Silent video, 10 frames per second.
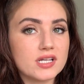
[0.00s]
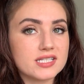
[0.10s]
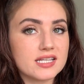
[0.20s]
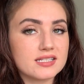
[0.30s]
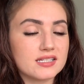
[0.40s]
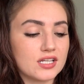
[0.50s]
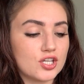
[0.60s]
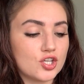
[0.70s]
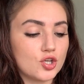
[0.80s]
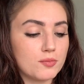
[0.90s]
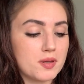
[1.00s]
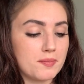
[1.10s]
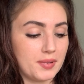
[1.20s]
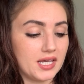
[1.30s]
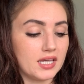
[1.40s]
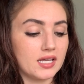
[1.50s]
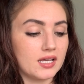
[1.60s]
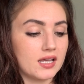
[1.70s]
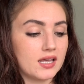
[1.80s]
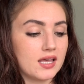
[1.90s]
this human
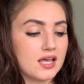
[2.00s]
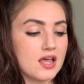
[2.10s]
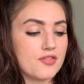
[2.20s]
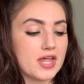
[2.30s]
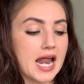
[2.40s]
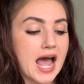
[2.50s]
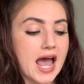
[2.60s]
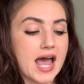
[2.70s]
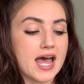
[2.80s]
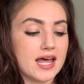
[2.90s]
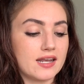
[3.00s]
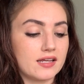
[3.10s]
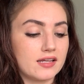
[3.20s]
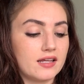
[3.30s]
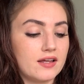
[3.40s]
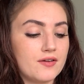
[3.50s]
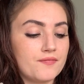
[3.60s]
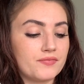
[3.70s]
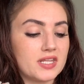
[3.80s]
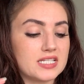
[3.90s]
being that had
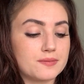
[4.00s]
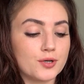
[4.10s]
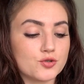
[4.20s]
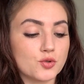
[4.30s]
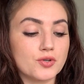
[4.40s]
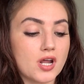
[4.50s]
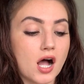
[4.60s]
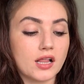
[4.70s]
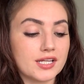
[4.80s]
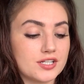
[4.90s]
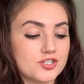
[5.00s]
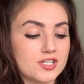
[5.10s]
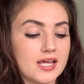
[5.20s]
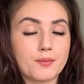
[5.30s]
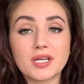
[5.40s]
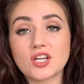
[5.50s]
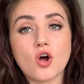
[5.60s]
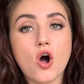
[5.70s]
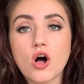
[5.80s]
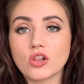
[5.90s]
this spiritual knowledge that we can
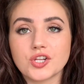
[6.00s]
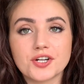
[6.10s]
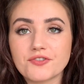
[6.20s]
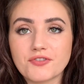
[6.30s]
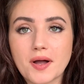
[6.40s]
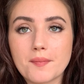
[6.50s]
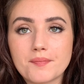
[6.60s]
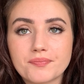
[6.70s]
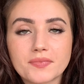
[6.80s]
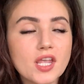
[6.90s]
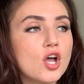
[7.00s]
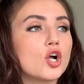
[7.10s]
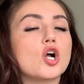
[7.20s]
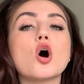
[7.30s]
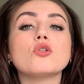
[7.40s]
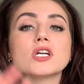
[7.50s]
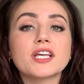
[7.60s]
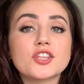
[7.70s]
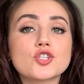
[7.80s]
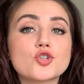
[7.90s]
all learn from. Go look
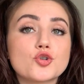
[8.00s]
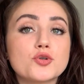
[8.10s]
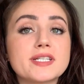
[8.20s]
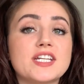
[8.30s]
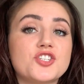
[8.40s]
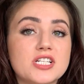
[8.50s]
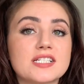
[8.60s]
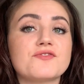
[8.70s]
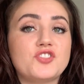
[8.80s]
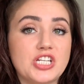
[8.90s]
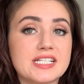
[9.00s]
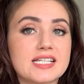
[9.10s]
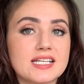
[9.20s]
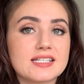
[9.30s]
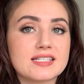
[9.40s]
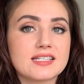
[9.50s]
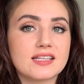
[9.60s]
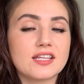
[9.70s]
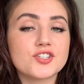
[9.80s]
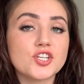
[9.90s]
at the true teachings of Jesus.
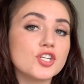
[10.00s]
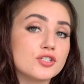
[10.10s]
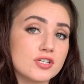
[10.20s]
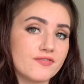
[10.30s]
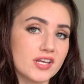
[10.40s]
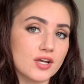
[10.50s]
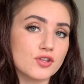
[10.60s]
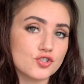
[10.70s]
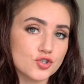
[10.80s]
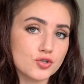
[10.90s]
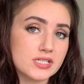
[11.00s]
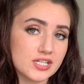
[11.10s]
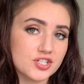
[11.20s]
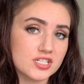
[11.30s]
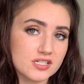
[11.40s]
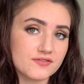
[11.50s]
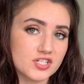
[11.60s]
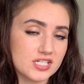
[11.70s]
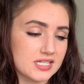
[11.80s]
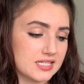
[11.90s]
There's a YouTube video, The True Teachings of
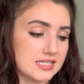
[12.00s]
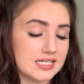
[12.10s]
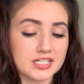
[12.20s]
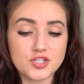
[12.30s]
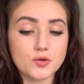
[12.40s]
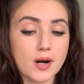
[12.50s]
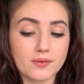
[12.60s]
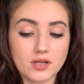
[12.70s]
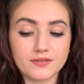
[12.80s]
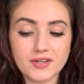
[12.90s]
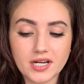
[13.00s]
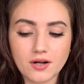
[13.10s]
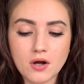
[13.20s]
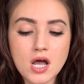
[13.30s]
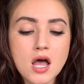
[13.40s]
Jesus. It's like a 2-hour long video.